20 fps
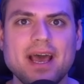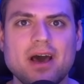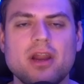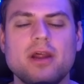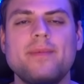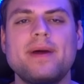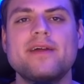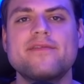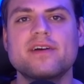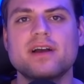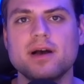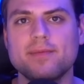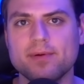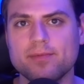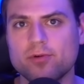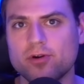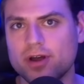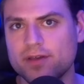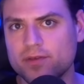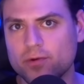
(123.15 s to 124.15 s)
and I might have a couple
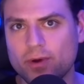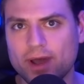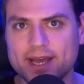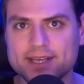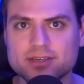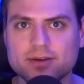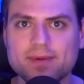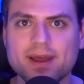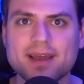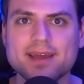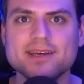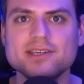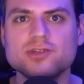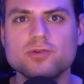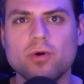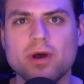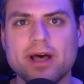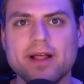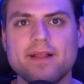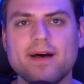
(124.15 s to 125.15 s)
more on the way, so I'm not going to
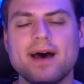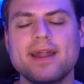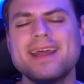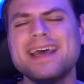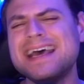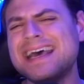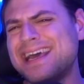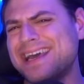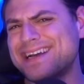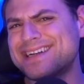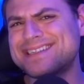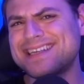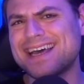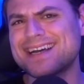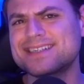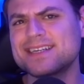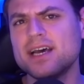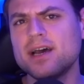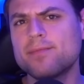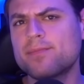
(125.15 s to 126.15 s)
dwell on exact
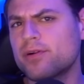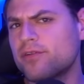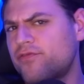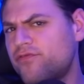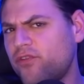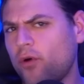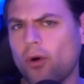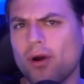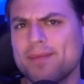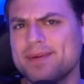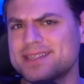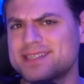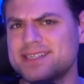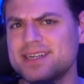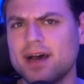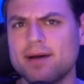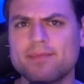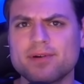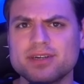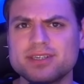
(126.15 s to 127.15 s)
performance
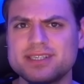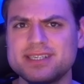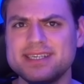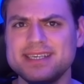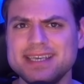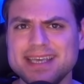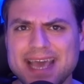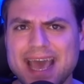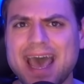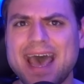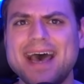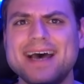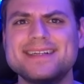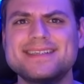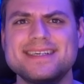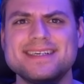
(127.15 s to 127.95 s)
numbers yet,